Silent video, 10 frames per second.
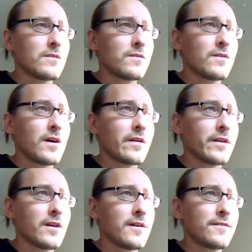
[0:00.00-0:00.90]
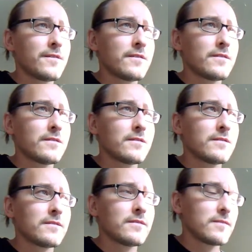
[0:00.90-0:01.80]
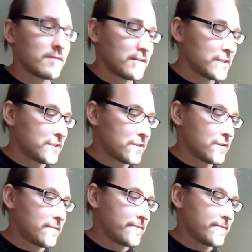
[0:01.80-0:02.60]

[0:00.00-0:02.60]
far enough this turn,